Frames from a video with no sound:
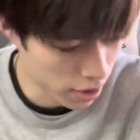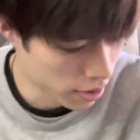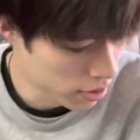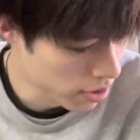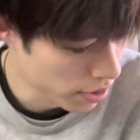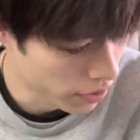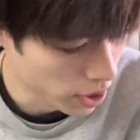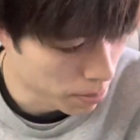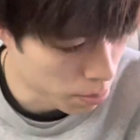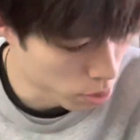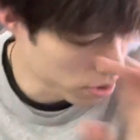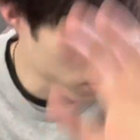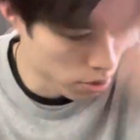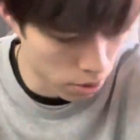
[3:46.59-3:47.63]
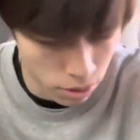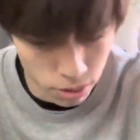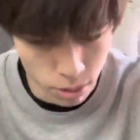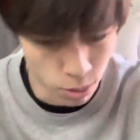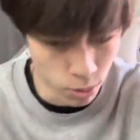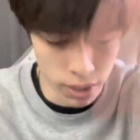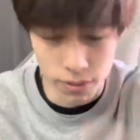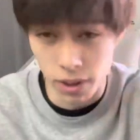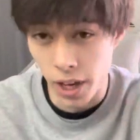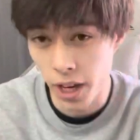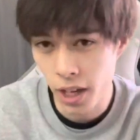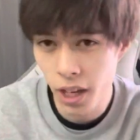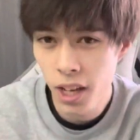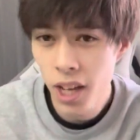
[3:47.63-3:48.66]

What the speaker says: and stuff like that, Bosuzoku or whatever the heck.